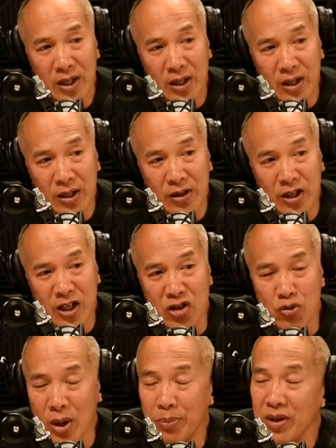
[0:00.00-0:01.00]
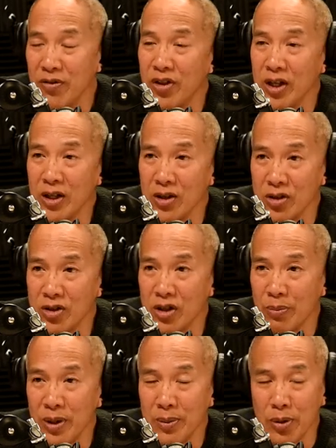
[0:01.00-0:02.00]
Uh, the disruptive thinkers,
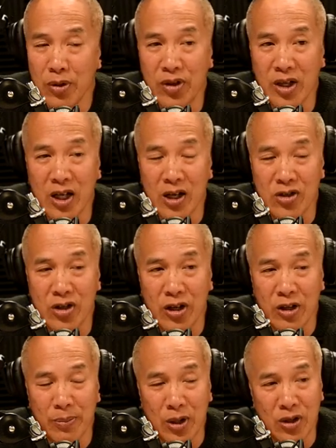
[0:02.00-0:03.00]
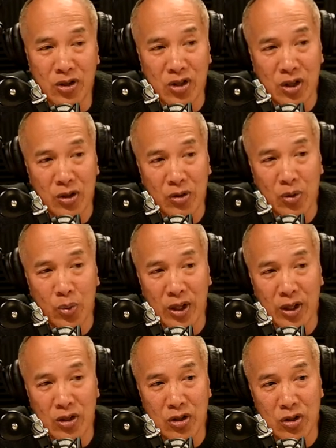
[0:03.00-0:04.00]
the people who think outside the box and who are
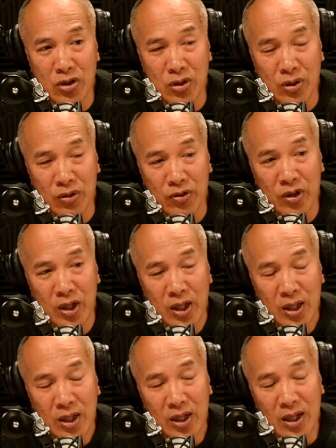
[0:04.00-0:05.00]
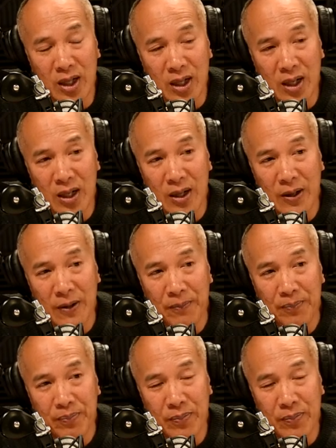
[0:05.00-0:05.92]
willing to sort of uh,